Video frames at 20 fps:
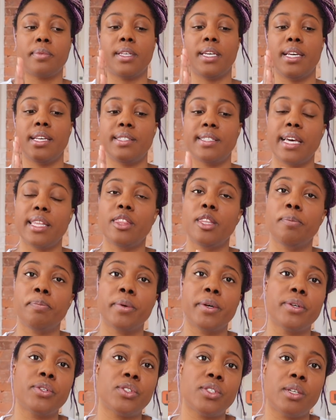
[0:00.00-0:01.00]
is that the
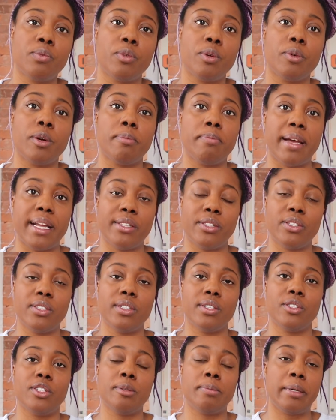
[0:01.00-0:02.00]
person we were
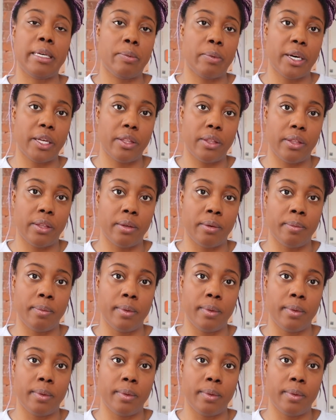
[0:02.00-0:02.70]
meant to be with?